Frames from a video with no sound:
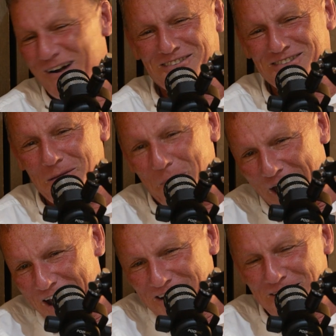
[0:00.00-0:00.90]
part when I
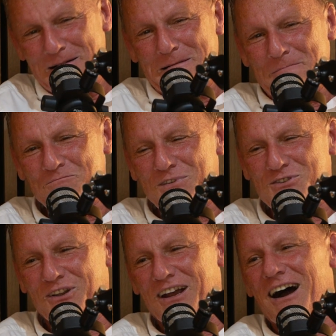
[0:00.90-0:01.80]
paid,
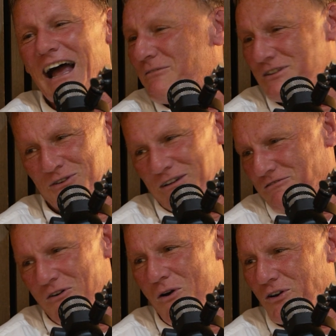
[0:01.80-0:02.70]
so they got, it was only
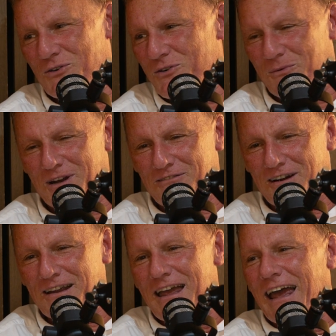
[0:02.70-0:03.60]
€4 or
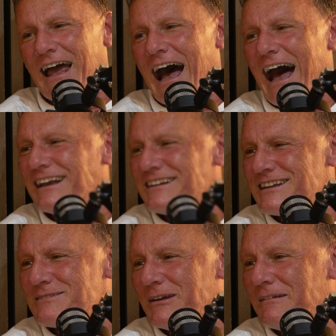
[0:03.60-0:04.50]
whatever. Yeah. And he
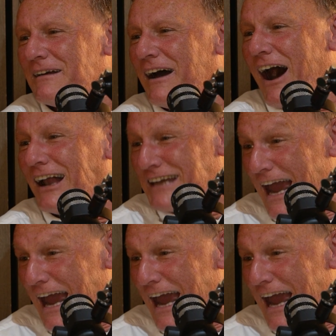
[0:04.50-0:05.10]
says to me, I'll